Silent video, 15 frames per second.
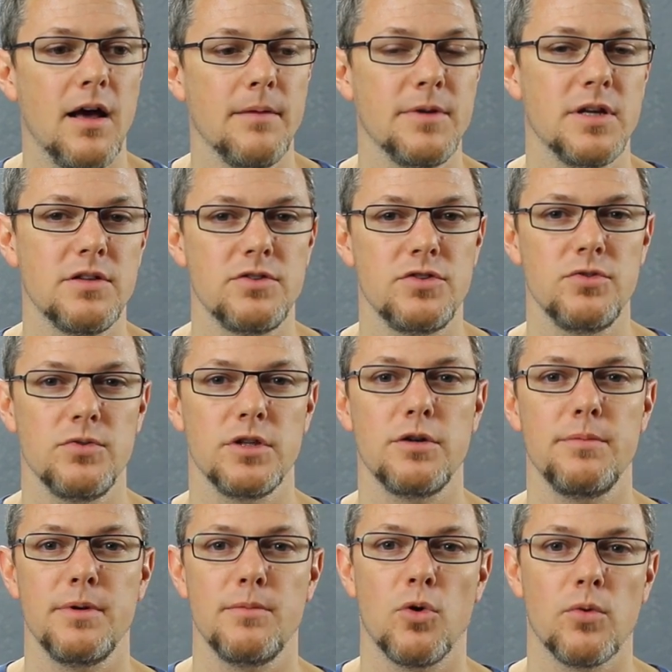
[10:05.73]
I'm going to do a
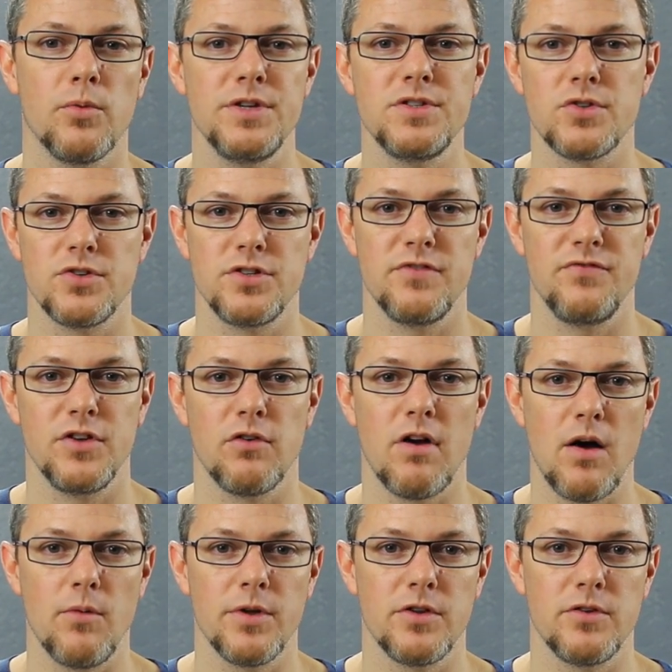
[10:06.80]
little bit more research to figure
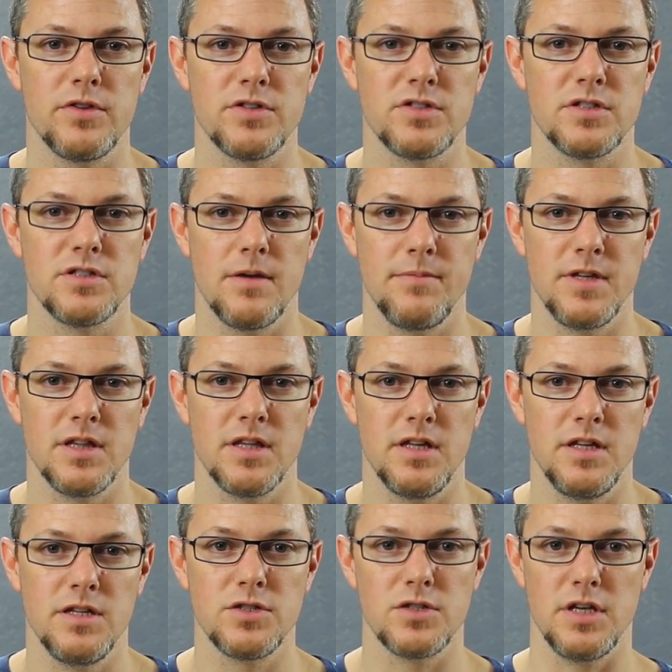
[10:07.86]
out whether this is something
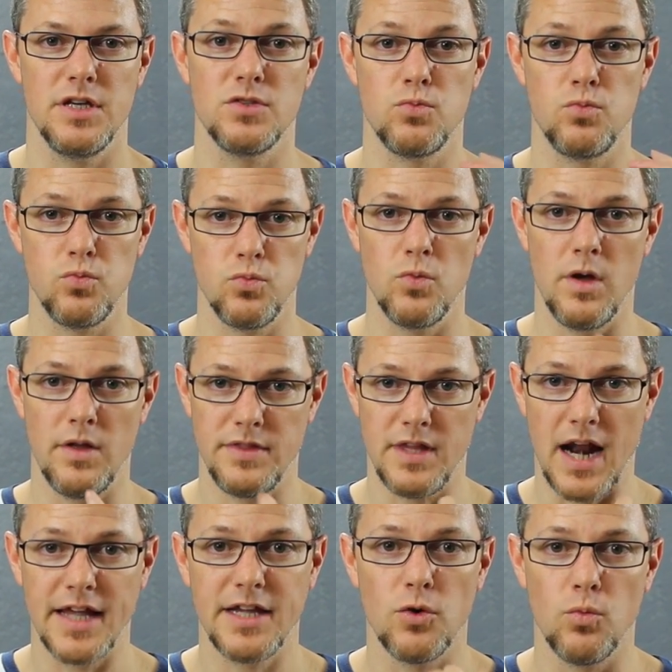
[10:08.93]
that
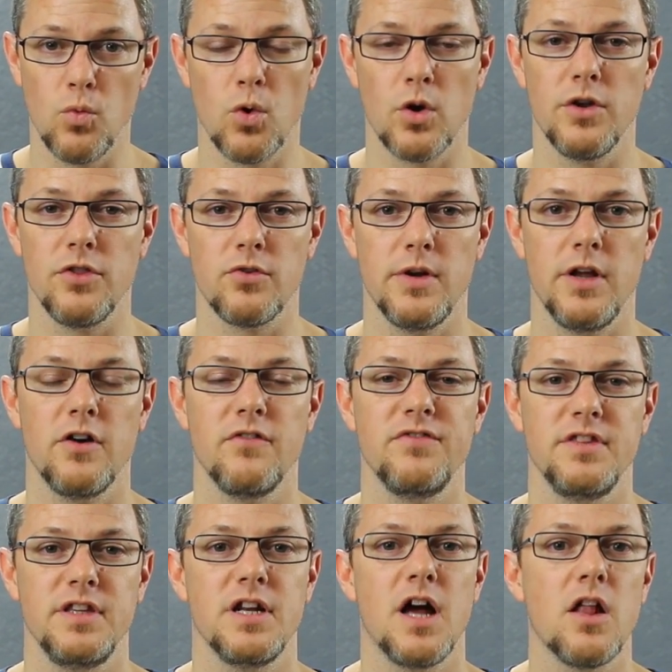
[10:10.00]
that I can warrant
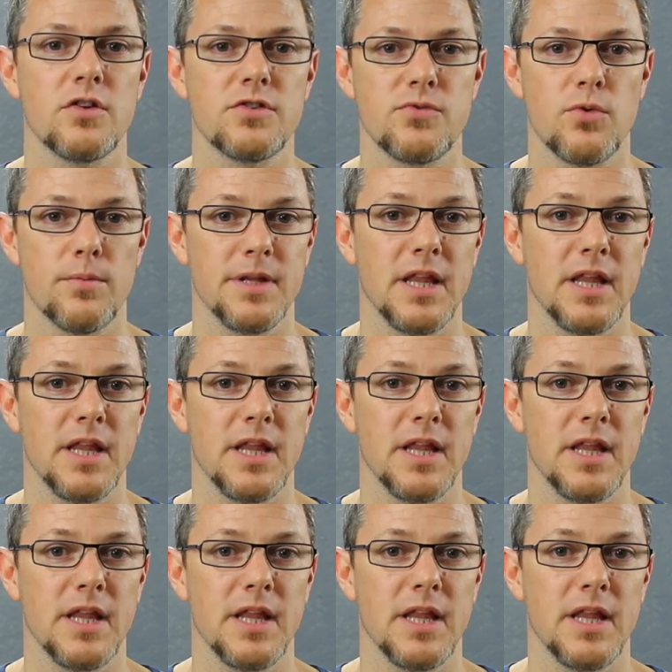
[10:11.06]
$350 for.